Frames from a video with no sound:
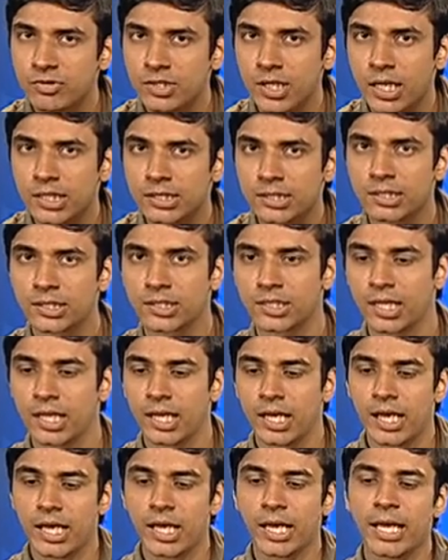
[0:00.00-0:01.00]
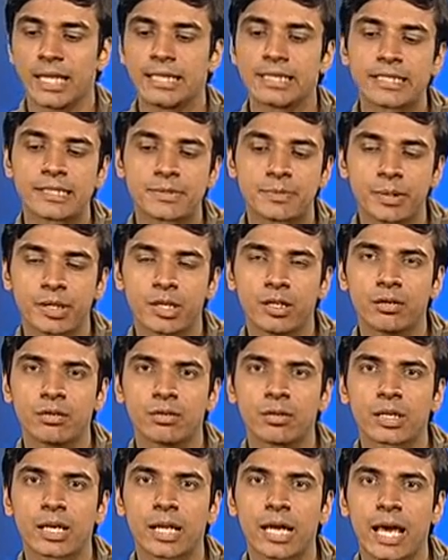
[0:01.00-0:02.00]
charge and this bigger
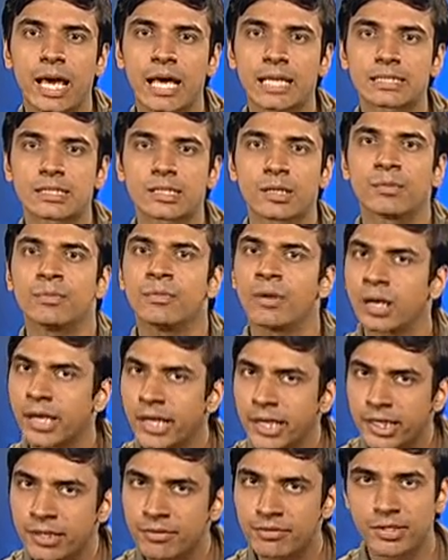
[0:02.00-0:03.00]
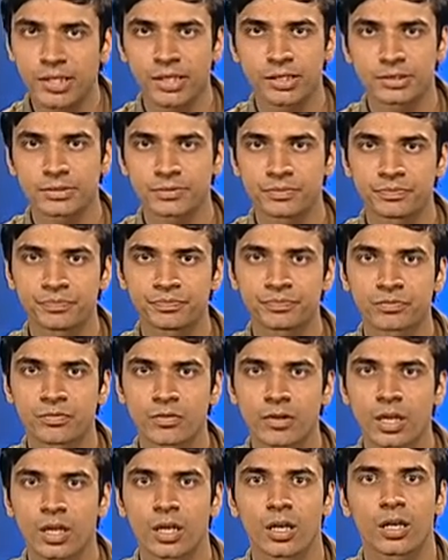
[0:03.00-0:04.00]
one as some negative charge.
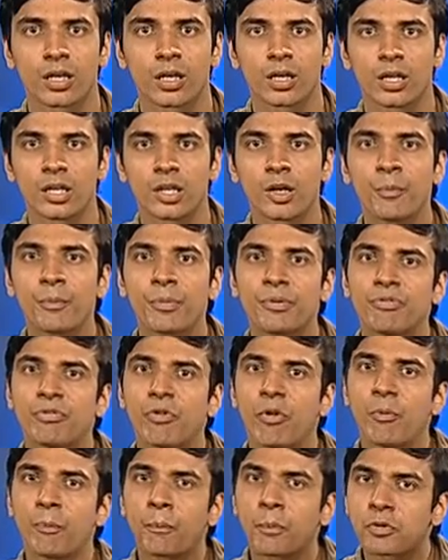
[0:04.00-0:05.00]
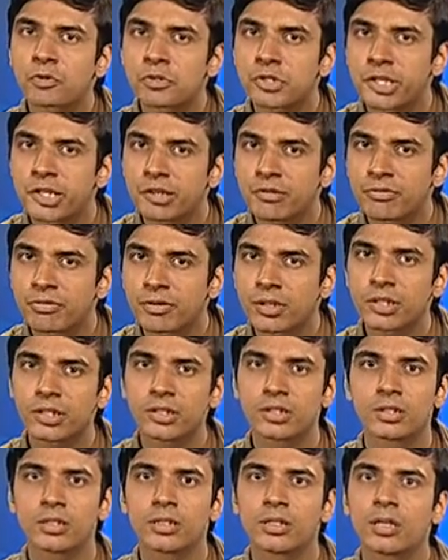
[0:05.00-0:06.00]
Now before proceeding
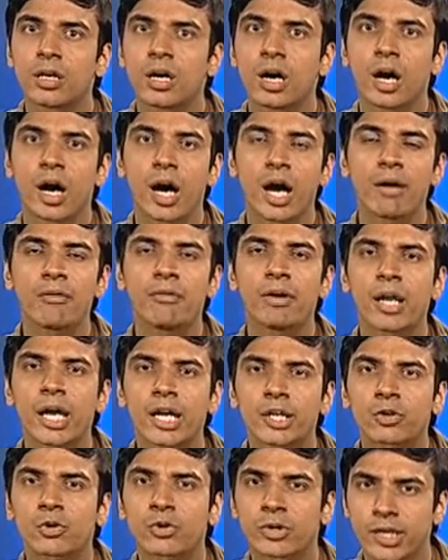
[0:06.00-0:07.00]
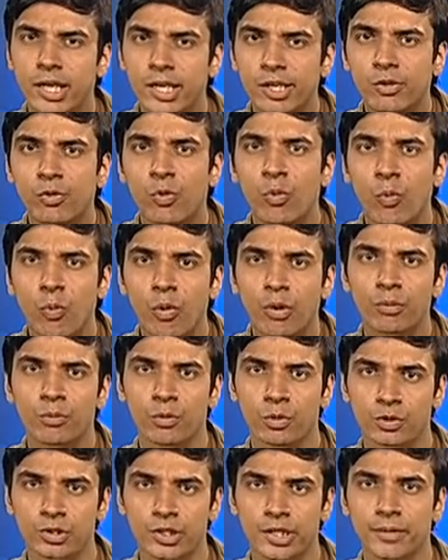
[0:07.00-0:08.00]
further, I would like to tell you one
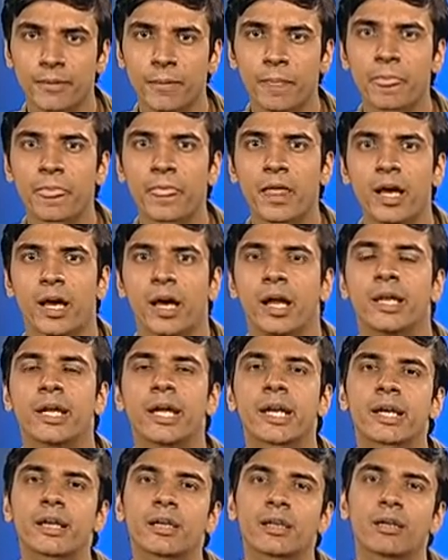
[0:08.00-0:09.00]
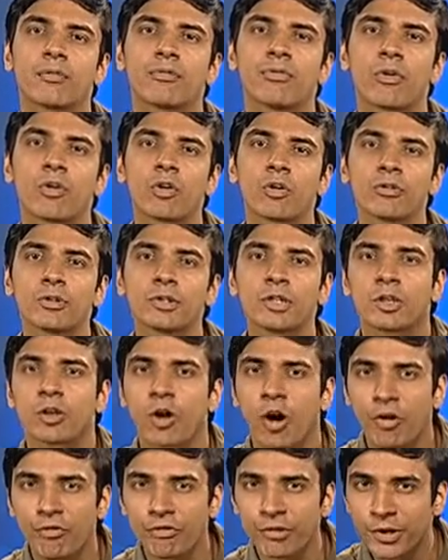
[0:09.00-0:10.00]
more thing, that following the
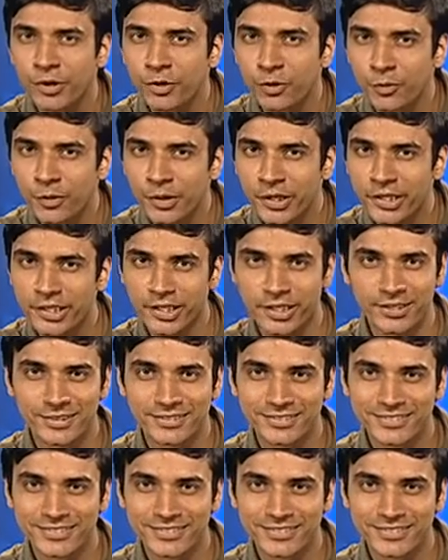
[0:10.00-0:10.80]
law of equilibria,